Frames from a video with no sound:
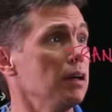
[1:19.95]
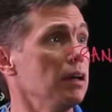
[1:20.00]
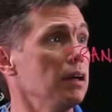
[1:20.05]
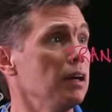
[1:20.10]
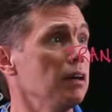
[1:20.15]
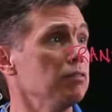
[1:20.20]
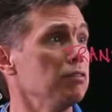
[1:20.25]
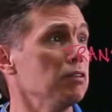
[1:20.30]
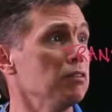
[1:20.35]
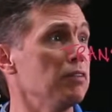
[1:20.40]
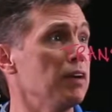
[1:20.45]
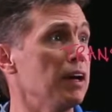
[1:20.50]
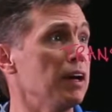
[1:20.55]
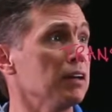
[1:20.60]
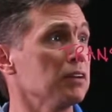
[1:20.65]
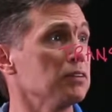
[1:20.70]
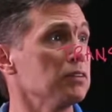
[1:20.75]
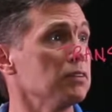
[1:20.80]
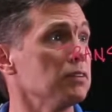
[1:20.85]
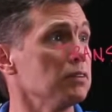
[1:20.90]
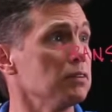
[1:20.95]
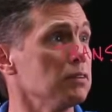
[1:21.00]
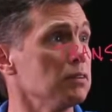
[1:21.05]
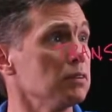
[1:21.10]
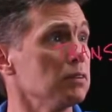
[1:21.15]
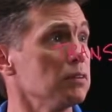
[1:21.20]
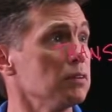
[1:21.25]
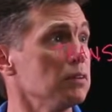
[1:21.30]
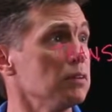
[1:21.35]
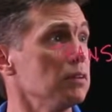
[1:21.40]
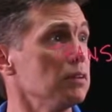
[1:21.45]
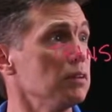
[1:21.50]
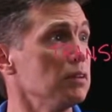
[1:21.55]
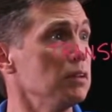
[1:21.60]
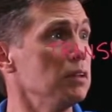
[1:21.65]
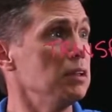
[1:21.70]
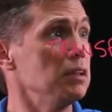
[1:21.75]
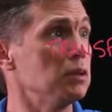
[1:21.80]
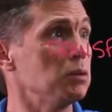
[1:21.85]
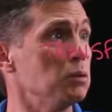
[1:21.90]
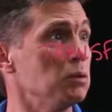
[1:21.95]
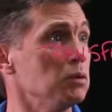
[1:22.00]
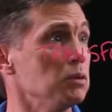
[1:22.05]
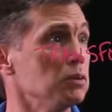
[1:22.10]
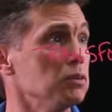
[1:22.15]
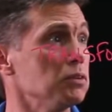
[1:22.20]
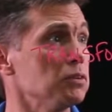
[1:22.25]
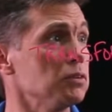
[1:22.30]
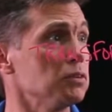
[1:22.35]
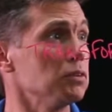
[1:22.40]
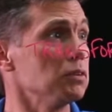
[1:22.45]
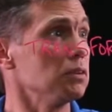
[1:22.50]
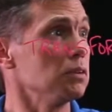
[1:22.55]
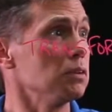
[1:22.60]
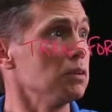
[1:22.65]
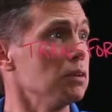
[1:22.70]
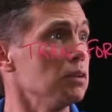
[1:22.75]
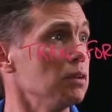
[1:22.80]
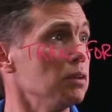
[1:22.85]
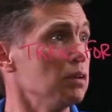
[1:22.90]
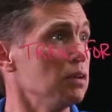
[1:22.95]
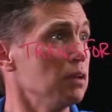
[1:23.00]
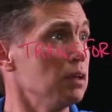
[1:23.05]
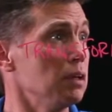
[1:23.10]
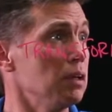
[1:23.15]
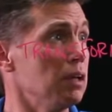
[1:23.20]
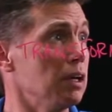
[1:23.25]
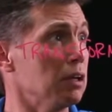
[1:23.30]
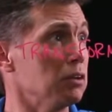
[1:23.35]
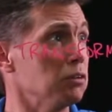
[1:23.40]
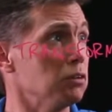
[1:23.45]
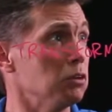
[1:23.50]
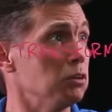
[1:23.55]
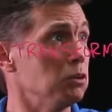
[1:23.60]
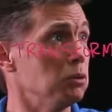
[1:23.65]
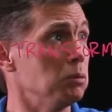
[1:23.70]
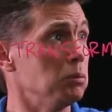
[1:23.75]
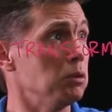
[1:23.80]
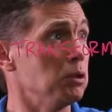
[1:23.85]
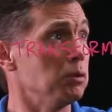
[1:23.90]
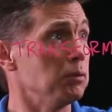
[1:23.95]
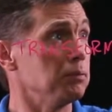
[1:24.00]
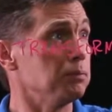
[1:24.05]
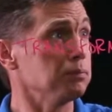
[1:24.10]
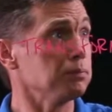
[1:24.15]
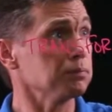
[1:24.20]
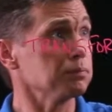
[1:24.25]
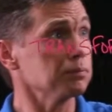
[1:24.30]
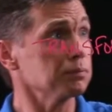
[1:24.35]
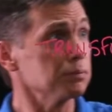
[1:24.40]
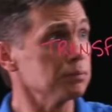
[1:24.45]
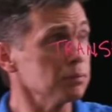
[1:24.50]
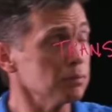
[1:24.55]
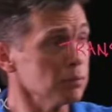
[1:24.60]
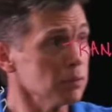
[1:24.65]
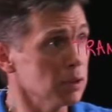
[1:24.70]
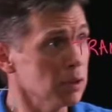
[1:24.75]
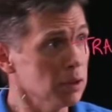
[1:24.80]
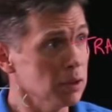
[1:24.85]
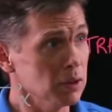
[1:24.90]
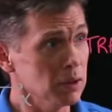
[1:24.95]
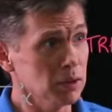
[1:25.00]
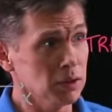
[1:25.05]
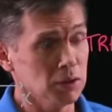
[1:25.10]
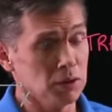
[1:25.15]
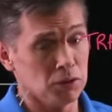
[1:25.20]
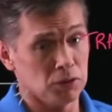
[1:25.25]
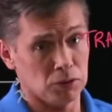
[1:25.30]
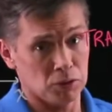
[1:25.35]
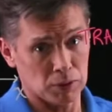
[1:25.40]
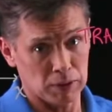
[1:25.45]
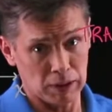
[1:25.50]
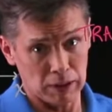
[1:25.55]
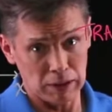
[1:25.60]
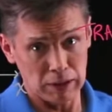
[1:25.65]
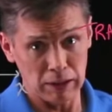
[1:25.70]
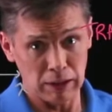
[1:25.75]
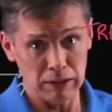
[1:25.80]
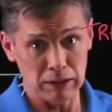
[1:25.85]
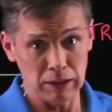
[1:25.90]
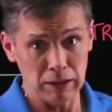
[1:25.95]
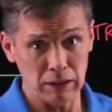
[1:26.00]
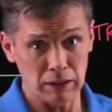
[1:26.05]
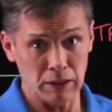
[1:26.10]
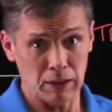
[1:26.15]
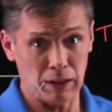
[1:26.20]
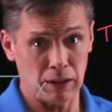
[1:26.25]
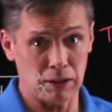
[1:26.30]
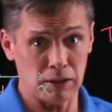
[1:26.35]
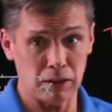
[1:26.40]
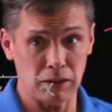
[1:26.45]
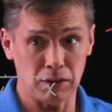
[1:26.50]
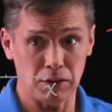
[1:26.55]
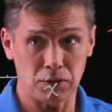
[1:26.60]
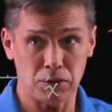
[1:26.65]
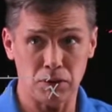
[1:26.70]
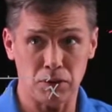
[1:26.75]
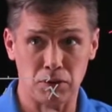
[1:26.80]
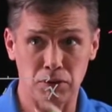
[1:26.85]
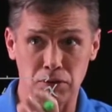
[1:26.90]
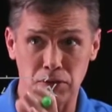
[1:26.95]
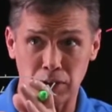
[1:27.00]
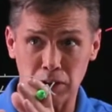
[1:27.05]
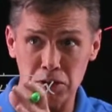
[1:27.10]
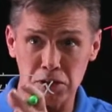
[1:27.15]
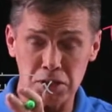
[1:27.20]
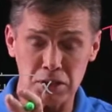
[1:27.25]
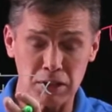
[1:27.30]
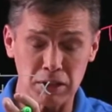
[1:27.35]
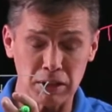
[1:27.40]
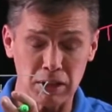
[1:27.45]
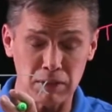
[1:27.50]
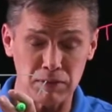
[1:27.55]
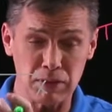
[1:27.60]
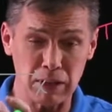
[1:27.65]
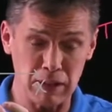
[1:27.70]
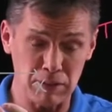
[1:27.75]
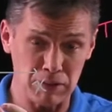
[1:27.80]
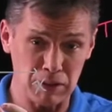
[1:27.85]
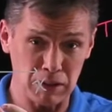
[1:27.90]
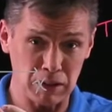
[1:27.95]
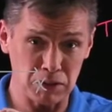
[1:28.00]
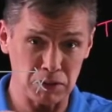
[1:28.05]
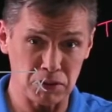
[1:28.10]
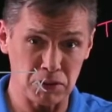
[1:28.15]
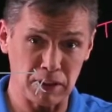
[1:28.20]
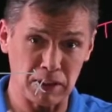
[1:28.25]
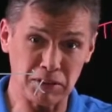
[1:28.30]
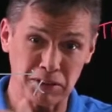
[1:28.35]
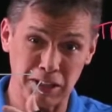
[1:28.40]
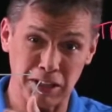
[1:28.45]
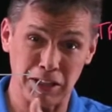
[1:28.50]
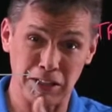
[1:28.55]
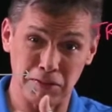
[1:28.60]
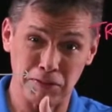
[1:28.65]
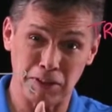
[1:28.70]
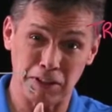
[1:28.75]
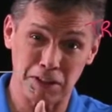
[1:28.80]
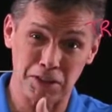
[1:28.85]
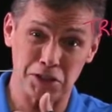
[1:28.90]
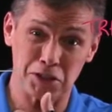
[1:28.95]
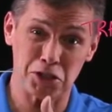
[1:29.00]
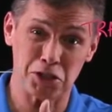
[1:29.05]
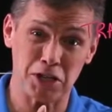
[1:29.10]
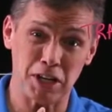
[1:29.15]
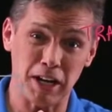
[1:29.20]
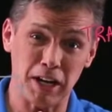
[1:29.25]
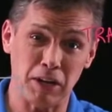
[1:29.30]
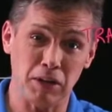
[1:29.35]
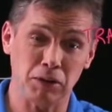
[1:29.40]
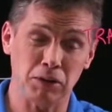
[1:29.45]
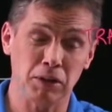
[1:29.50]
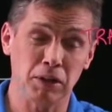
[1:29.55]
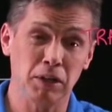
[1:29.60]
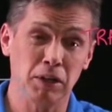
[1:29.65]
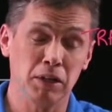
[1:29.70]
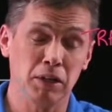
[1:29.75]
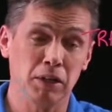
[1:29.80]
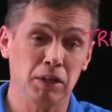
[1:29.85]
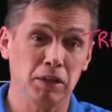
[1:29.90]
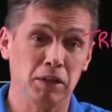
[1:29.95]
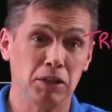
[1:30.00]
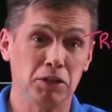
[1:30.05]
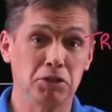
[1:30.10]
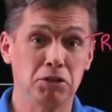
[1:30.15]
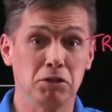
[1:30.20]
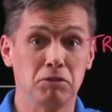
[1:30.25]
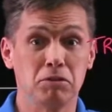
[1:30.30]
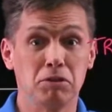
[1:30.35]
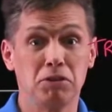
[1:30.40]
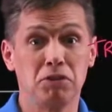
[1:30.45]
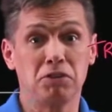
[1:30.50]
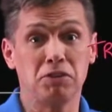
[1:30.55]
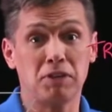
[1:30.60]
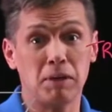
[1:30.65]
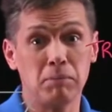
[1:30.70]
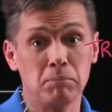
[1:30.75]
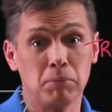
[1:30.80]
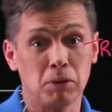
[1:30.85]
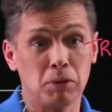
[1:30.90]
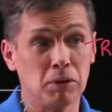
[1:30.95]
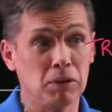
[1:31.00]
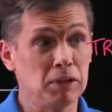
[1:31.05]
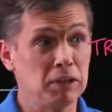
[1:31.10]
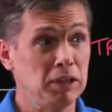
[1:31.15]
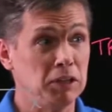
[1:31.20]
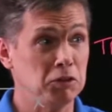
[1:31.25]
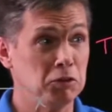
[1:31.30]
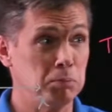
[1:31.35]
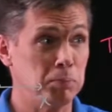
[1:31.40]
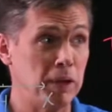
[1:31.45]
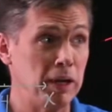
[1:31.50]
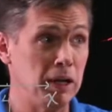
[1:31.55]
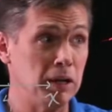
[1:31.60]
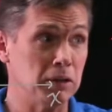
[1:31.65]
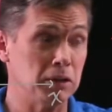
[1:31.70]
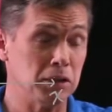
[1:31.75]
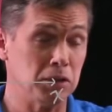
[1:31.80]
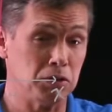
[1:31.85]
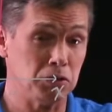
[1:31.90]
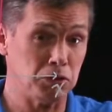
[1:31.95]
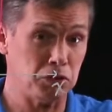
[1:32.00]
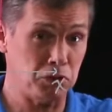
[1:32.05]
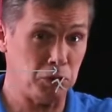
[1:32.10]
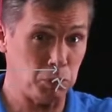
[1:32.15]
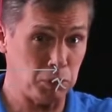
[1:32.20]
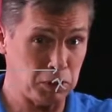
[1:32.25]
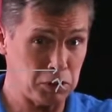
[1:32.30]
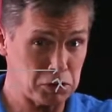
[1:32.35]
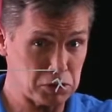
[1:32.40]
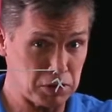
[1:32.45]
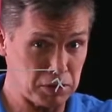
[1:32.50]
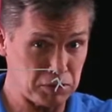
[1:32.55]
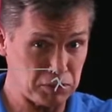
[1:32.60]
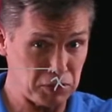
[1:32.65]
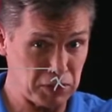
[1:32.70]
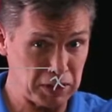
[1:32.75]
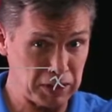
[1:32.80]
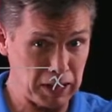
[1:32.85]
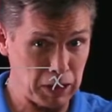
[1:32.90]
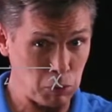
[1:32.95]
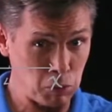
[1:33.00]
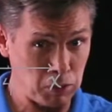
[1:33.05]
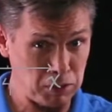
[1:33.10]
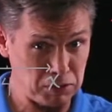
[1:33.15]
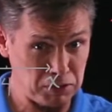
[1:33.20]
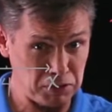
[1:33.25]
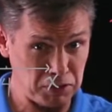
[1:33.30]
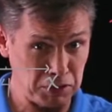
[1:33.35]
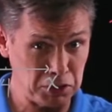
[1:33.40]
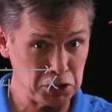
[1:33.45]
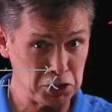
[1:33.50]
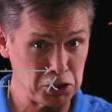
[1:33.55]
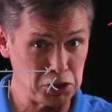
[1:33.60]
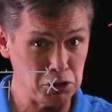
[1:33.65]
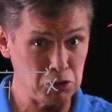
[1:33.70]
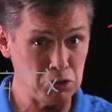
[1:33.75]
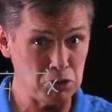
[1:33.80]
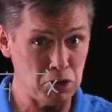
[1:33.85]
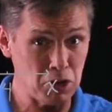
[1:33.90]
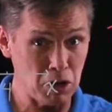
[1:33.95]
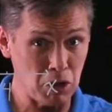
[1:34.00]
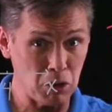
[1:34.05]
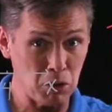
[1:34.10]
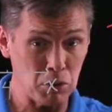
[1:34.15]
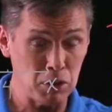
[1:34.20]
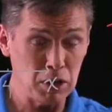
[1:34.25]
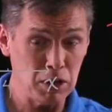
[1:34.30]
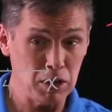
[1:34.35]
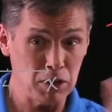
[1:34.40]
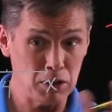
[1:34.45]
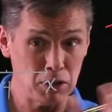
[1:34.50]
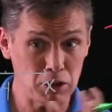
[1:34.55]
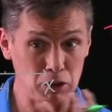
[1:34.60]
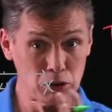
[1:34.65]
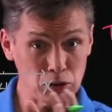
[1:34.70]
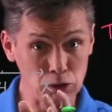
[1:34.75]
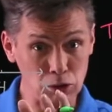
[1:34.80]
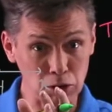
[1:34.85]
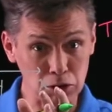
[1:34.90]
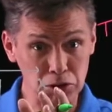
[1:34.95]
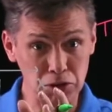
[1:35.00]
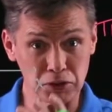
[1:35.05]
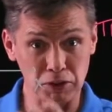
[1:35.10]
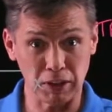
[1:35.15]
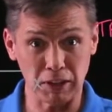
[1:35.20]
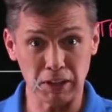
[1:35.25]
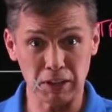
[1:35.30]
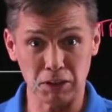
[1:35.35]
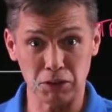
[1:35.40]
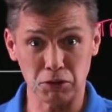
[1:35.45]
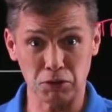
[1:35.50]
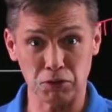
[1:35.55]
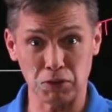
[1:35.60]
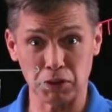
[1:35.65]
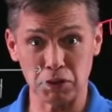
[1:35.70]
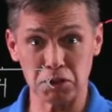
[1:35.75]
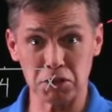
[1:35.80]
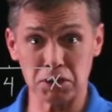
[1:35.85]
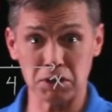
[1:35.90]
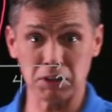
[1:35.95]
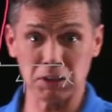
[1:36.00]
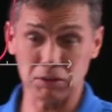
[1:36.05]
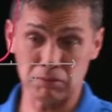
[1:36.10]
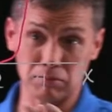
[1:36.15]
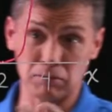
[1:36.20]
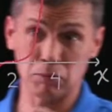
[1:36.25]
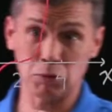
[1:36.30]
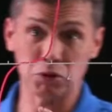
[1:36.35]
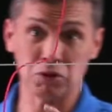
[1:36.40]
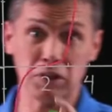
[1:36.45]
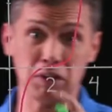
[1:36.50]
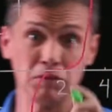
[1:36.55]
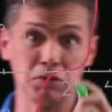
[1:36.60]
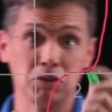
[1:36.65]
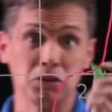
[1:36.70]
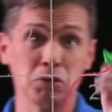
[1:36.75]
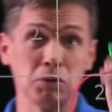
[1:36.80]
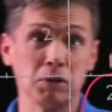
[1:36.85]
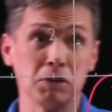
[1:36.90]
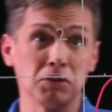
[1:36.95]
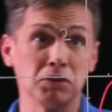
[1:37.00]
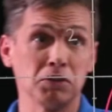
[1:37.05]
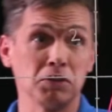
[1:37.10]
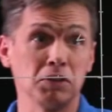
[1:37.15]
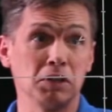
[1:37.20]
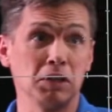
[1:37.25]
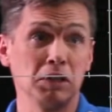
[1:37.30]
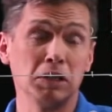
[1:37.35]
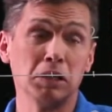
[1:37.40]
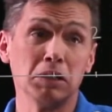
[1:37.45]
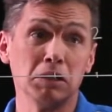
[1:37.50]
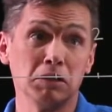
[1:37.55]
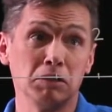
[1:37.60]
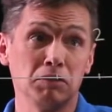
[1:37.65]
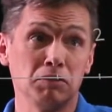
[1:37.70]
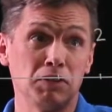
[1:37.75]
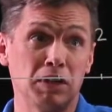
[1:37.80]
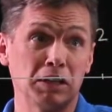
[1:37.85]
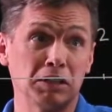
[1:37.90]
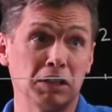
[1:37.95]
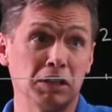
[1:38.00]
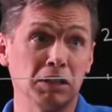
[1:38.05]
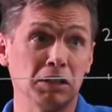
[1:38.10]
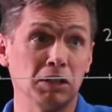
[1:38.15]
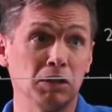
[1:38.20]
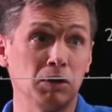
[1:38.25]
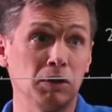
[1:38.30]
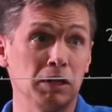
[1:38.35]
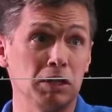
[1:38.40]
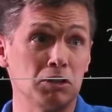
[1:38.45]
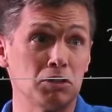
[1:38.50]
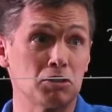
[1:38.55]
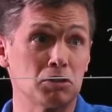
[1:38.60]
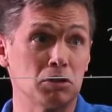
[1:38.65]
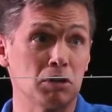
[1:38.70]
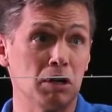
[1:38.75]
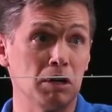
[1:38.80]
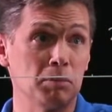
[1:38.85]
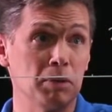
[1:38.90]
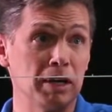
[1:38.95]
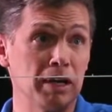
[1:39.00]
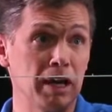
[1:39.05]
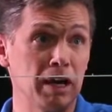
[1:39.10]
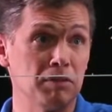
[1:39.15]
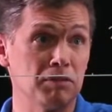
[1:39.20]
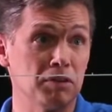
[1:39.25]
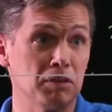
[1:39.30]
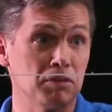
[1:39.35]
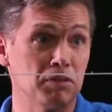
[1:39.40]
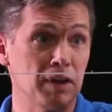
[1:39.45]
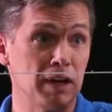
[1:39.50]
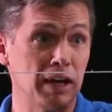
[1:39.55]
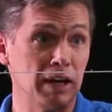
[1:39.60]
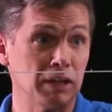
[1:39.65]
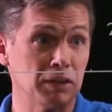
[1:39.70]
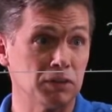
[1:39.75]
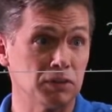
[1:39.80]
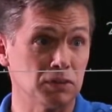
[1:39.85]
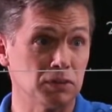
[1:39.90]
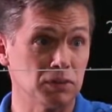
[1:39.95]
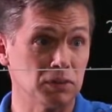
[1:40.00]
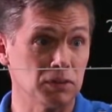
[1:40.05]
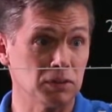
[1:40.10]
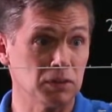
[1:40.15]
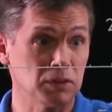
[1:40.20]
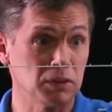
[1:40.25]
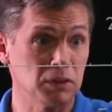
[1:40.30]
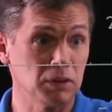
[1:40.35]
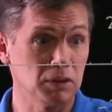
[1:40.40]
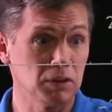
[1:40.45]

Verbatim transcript: f of x equals x cubed. So again, the idea there is the function that they've given us, that's kind of like the child. It should resemble its parent. So you want to try to figure out what function you know that looks like this function that was given to us. In fact, I'm going to go ahead and draw my f of x,